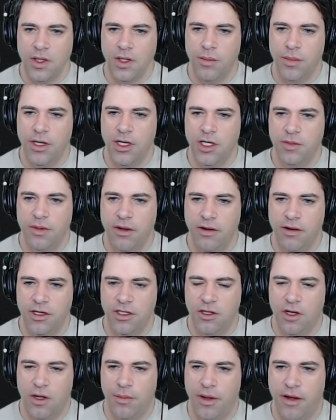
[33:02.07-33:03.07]
Because parent is
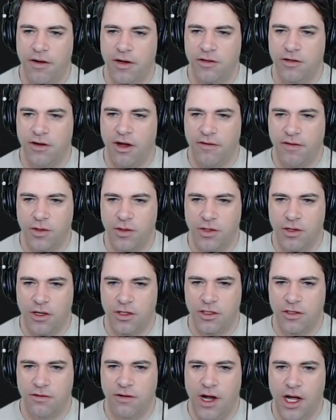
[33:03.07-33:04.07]
null, parent driver would
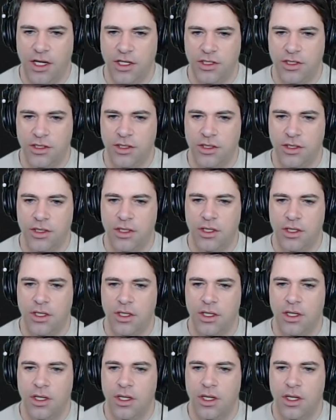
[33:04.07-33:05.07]
cause a crash.
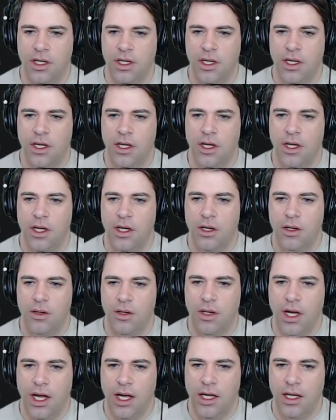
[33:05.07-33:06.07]

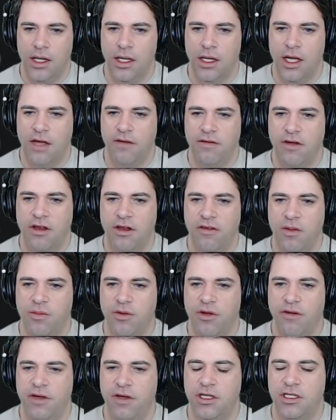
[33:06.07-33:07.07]
Okay. If any of the
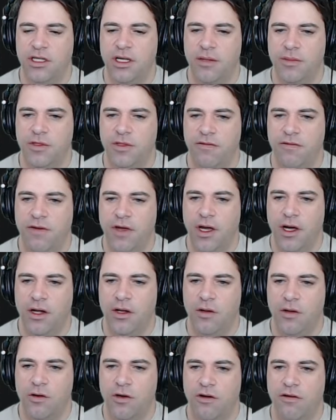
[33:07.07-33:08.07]
previous steps
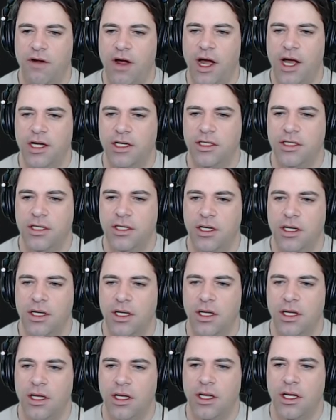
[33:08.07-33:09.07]
fail or crash,
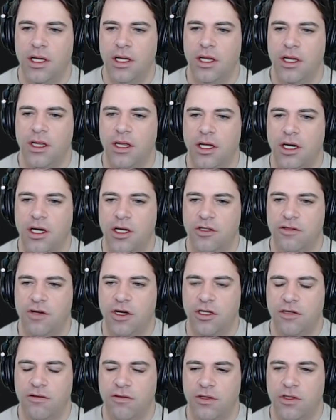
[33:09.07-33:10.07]
the
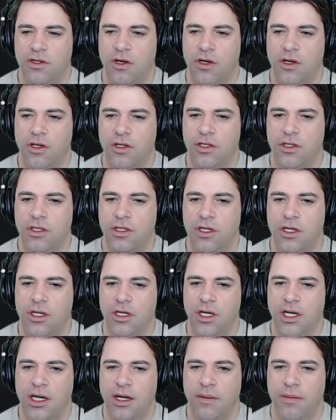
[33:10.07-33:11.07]
constructor is called to
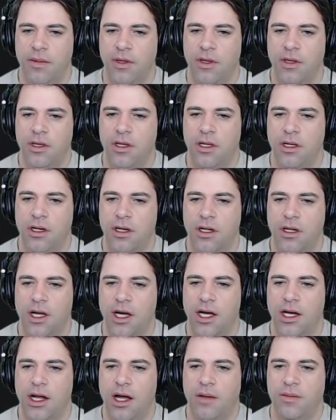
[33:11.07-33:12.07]
clean up the
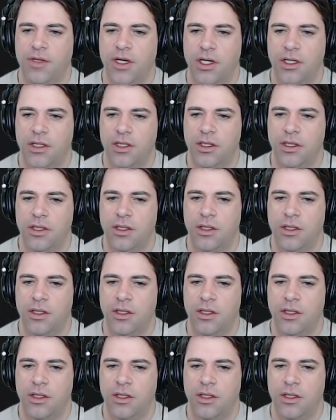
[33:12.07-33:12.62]
client object.